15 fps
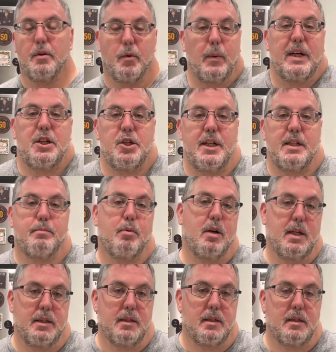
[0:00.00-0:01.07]
three cheese
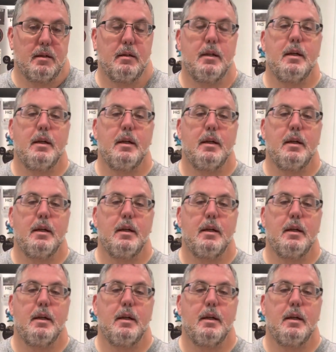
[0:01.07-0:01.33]
blends?